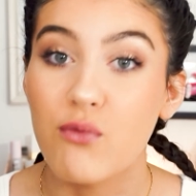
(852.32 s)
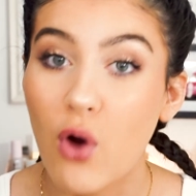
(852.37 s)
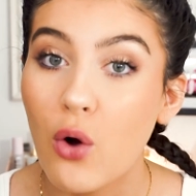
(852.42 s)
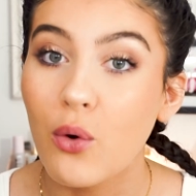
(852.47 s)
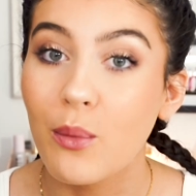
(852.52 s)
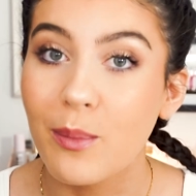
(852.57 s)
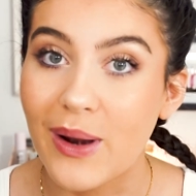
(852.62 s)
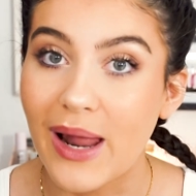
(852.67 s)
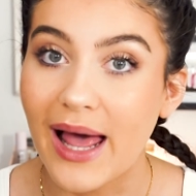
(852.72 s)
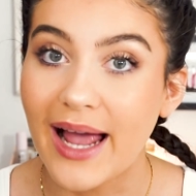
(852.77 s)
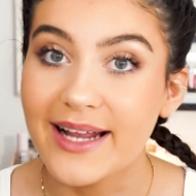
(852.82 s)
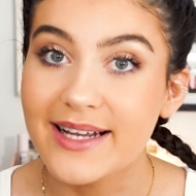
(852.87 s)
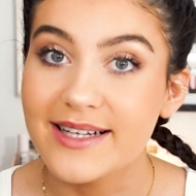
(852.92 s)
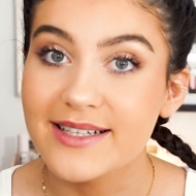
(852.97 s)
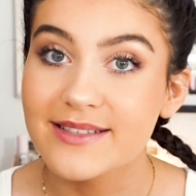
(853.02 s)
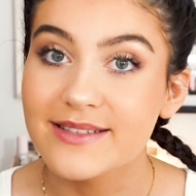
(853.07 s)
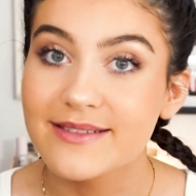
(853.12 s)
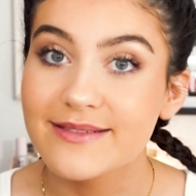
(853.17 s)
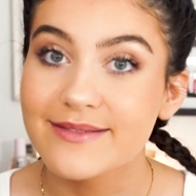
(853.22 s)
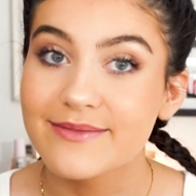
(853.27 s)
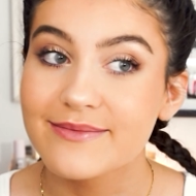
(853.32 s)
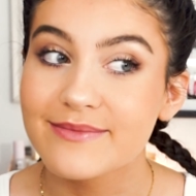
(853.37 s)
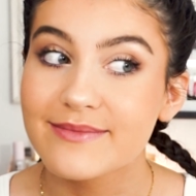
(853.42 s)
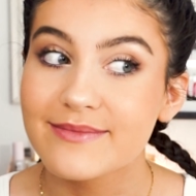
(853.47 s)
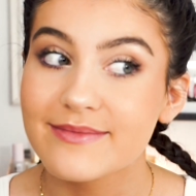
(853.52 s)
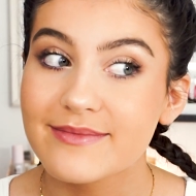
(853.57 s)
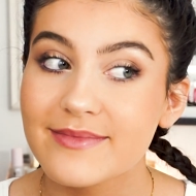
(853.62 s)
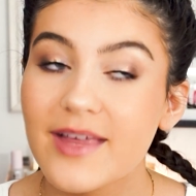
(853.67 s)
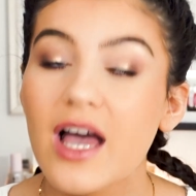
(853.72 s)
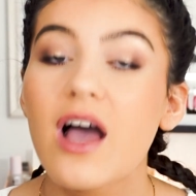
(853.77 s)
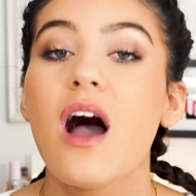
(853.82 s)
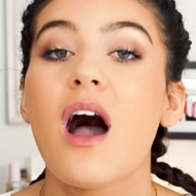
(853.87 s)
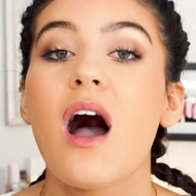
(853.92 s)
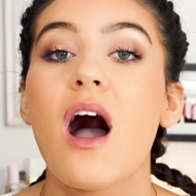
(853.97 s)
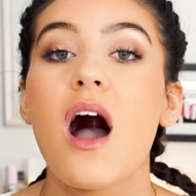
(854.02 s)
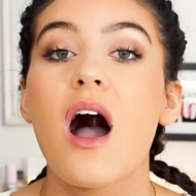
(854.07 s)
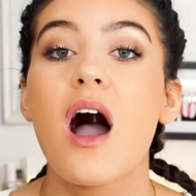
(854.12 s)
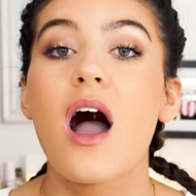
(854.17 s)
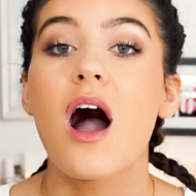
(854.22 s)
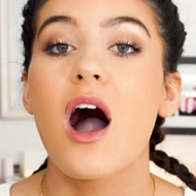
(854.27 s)
role play,
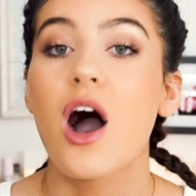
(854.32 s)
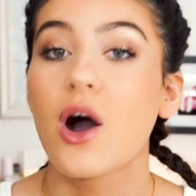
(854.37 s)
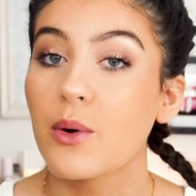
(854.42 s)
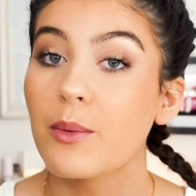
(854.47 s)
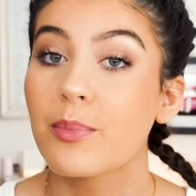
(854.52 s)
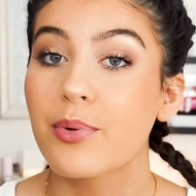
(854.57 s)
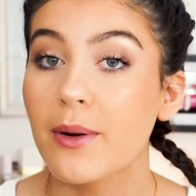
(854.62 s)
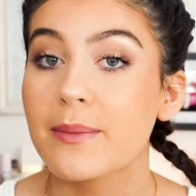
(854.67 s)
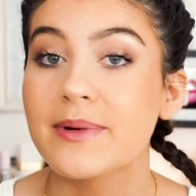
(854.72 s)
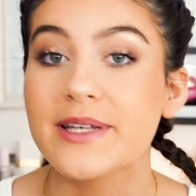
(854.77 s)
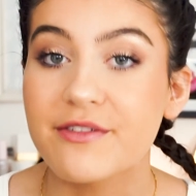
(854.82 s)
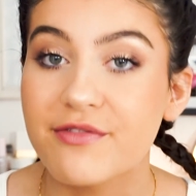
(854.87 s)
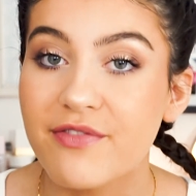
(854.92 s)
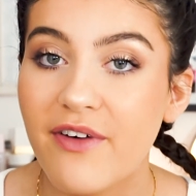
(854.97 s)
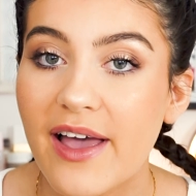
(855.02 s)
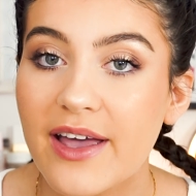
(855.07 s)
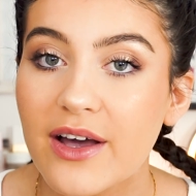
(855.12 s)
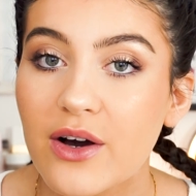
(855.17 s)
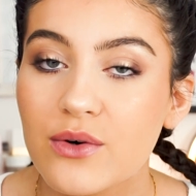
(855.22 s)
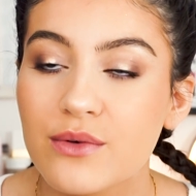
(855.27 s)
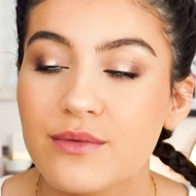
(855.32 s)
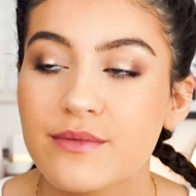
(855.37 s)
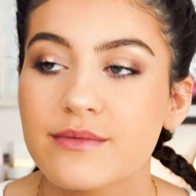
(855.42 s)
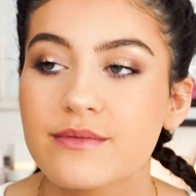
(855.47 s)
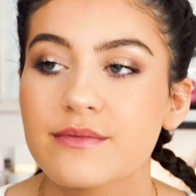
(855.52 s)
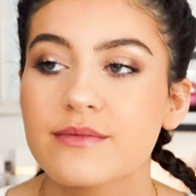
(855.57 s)
I will probably fail.